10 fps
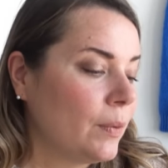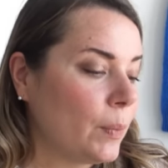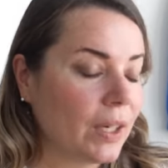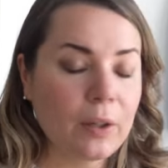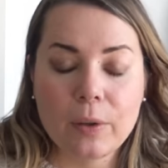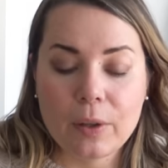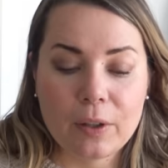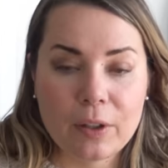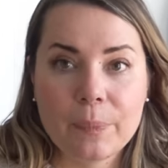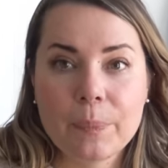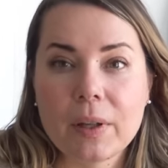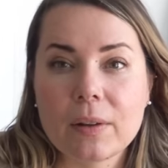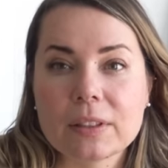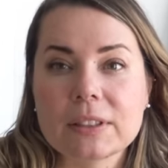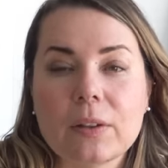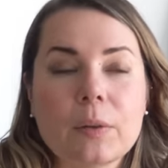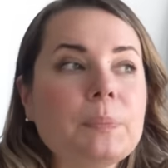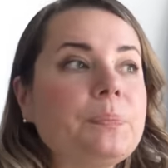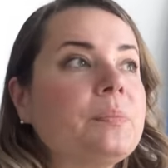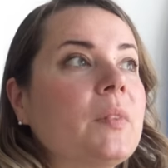One color also,
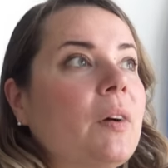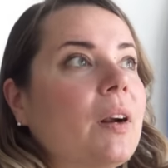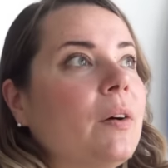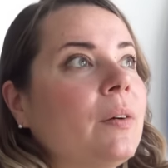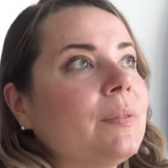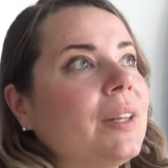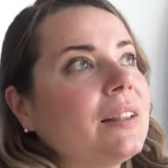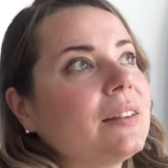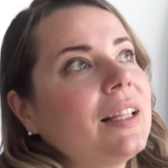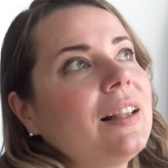or not